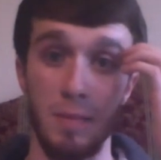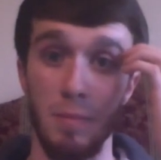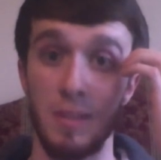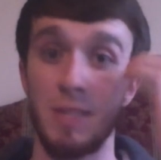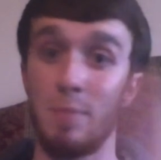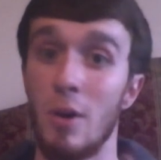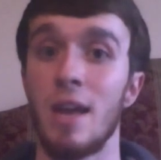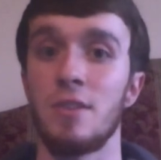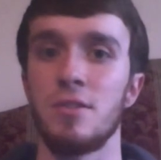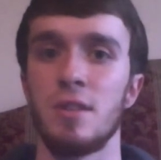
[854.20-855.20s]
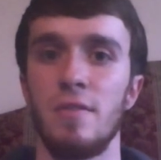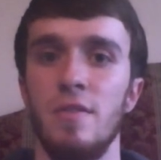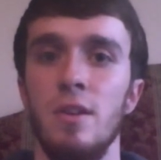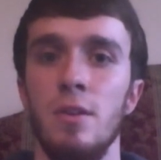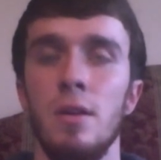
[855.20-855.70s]
Spellcasters on the
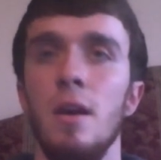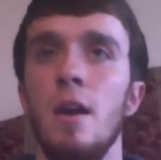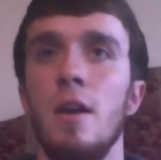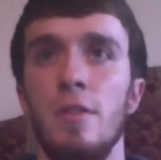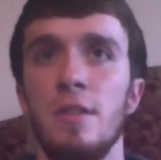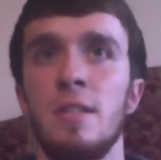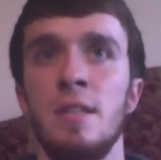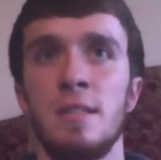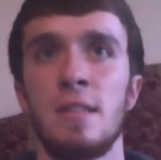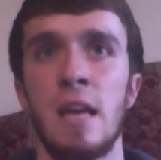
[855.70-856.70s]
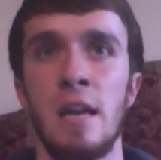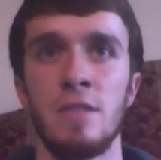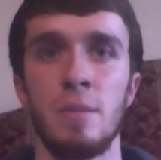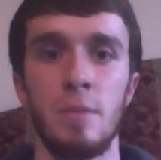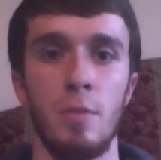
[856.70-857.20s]
field, this can
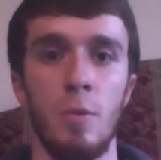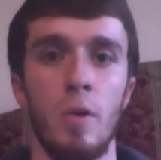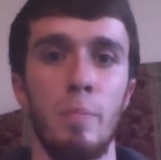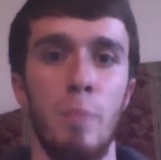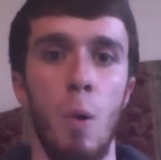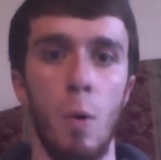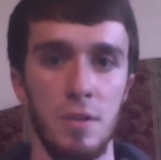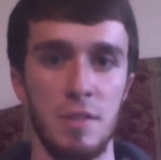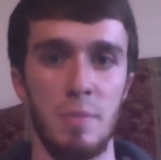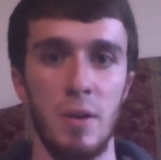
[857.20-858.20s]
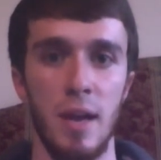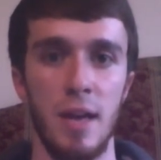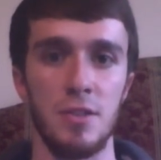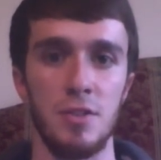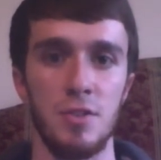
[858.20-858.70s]
save some of your more important
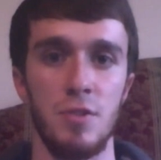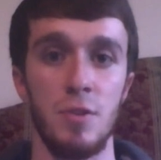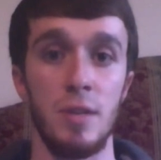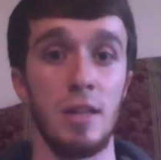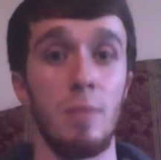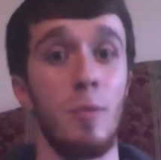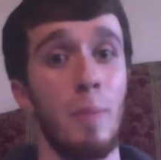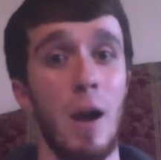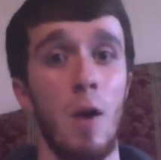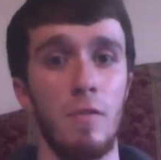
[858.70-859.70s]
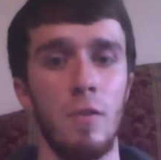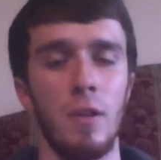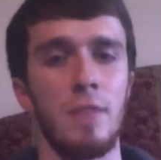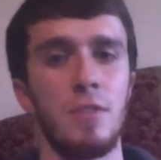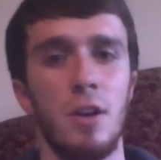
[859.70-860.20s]
spellcasters for you to get them more powerful.
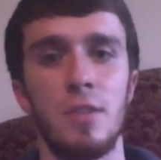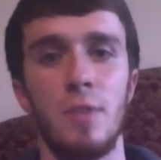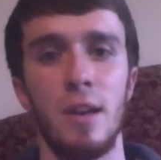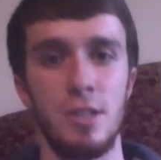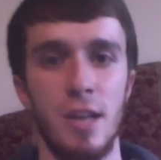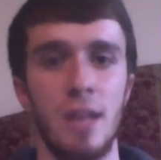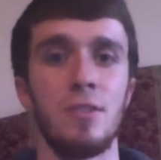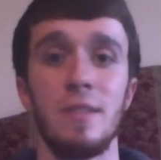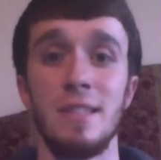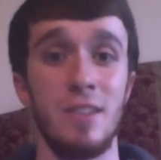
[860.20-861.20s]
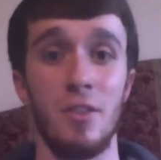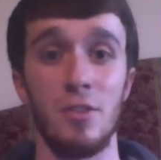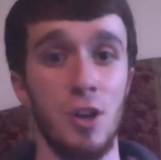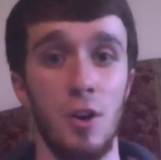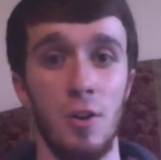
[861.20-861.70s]
Like if Dark Red Enchanter needs another
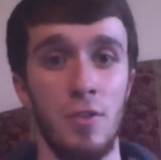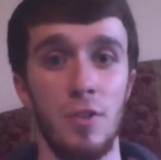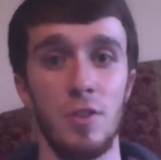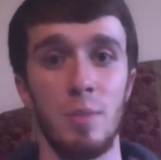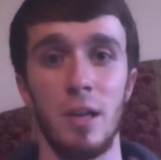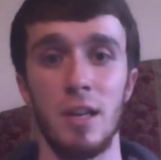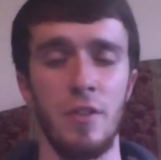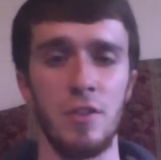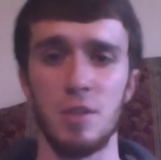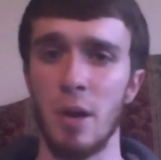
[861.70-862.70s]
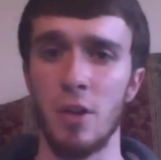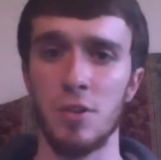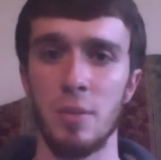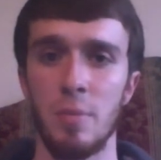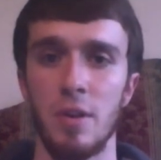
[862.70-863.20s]
turn for you to play another spell
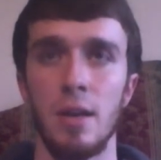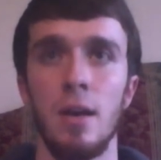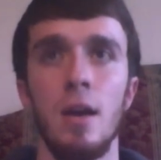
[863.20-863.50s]
or something,